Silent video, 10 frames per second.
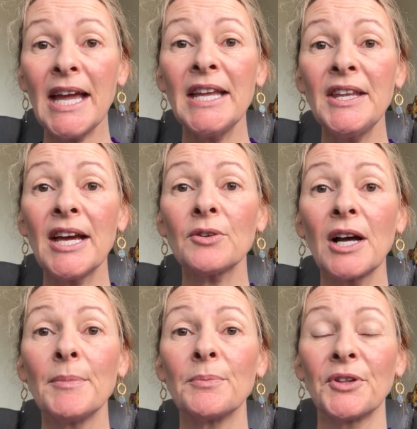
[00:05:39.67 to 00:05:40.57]
And they'll
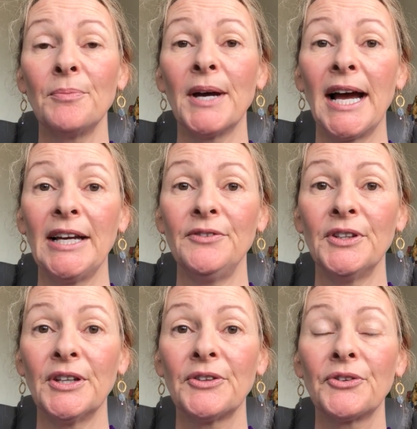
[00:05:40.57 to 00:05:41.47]
come up with a
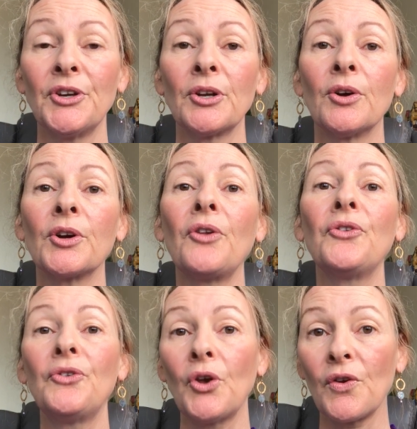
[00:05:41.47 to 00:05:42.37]
behavior that's no longer
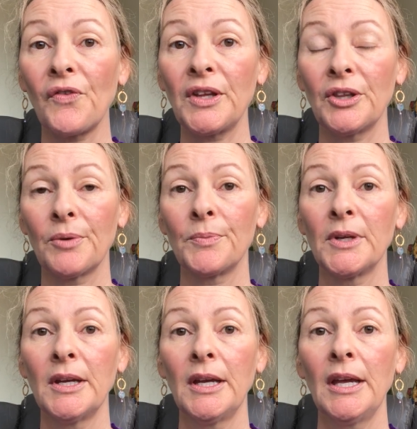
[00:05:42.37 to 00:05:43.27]
serving them.
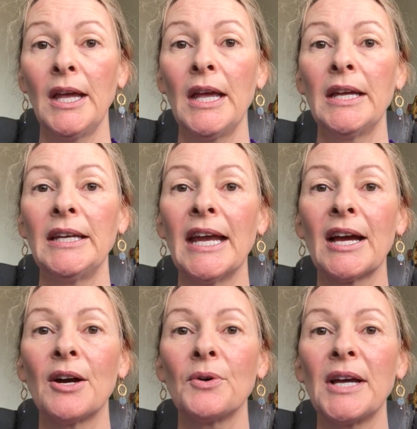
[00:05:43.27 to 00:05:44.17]

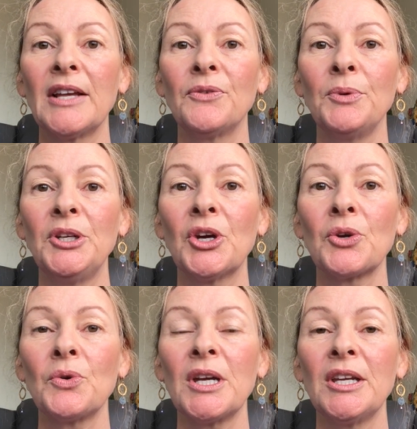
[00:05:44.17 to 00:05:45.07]
Now, as we
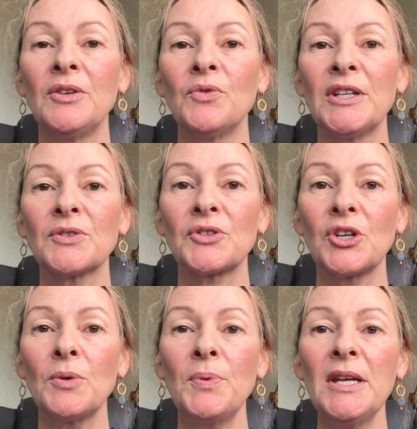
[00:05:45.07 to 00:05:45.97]
know in resource
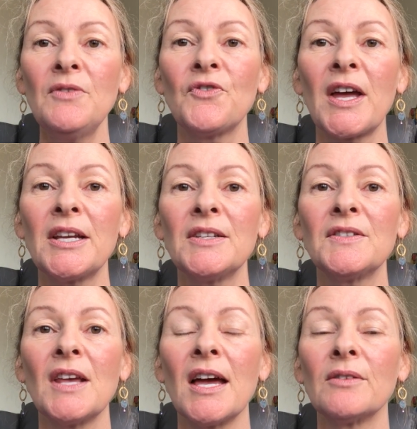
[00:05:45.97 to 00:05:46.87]
therapy,
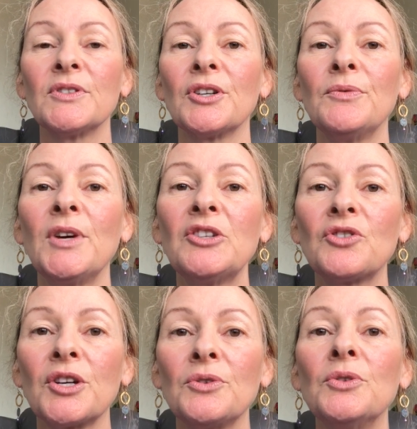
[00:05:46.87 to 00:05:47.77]

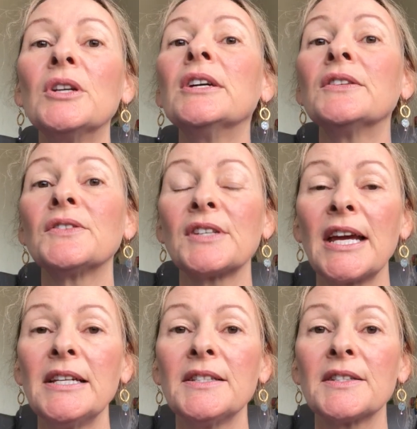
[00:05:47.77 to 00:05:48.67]
retro
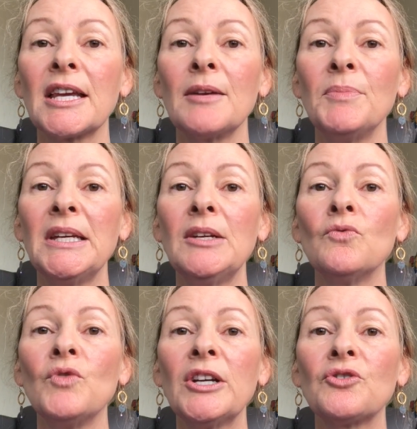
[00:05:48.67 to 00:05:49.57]
states can be
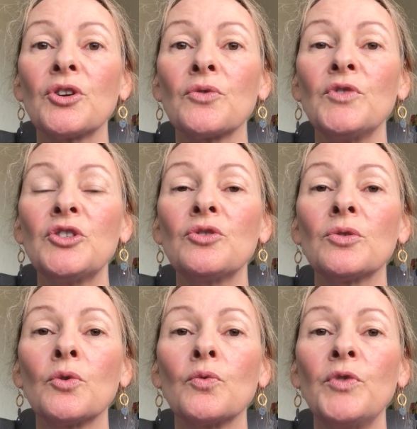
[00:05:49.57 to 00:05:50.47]

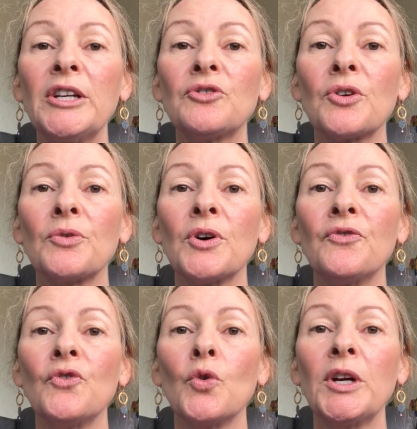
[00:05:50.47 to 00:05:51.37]
retro-original or
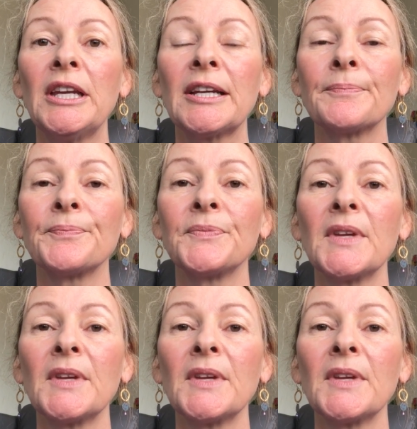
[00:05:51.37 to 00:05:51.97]
retro-avoiding.